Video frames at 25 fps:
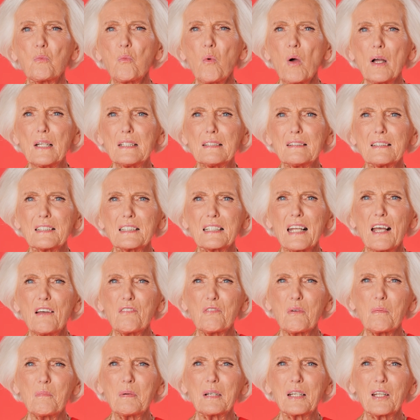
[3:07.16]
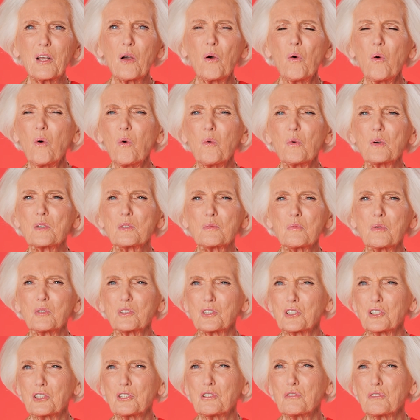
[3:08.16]
Why does everybody always
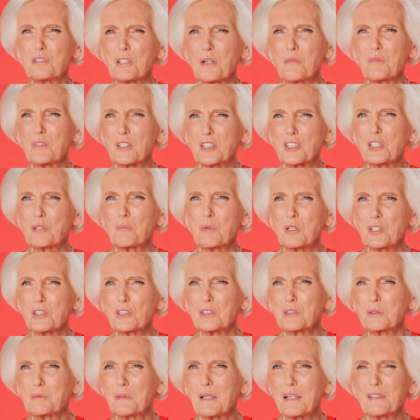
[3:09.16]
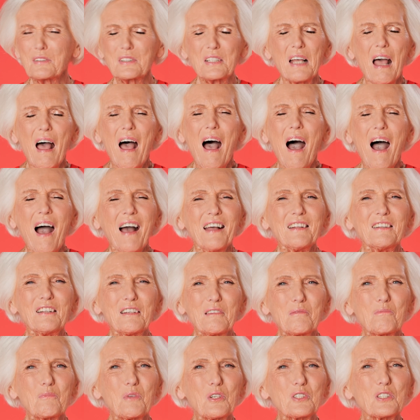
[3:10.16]
want to do something to Brussels sprouts? I
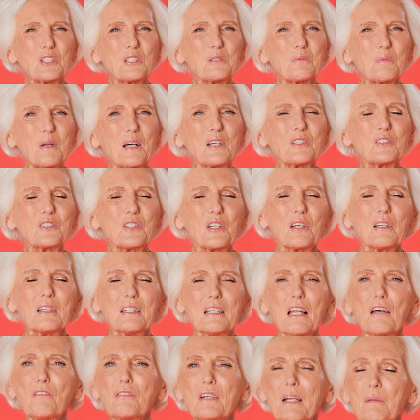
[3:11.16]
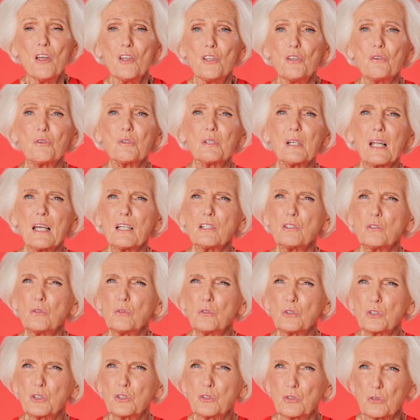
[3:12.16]
think Brussels sprouts are lovely. You can add
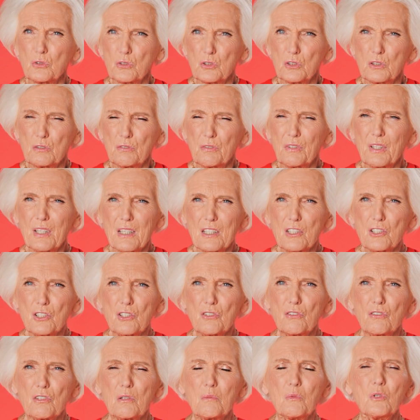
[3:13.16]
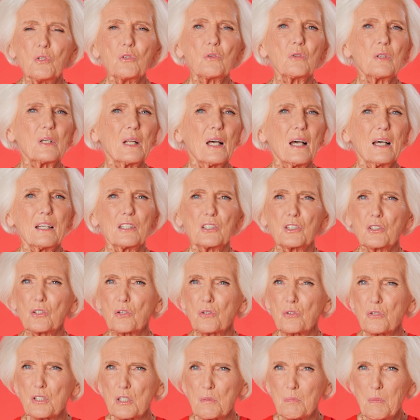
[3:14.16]
all sorts of things to them. You can add
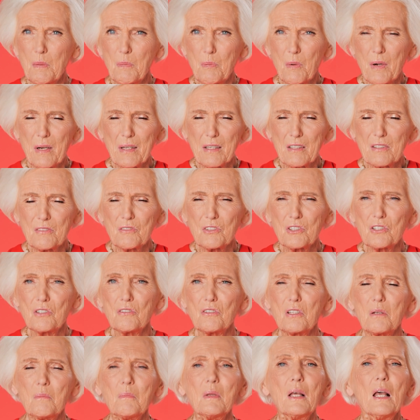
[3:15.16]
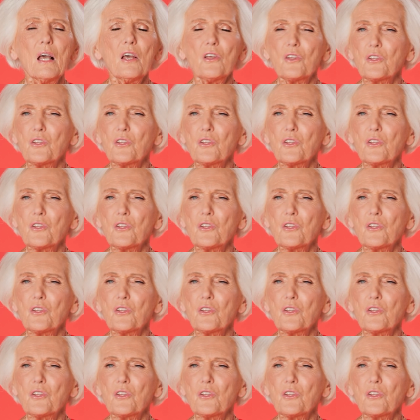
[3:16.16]
crispy bacon to them.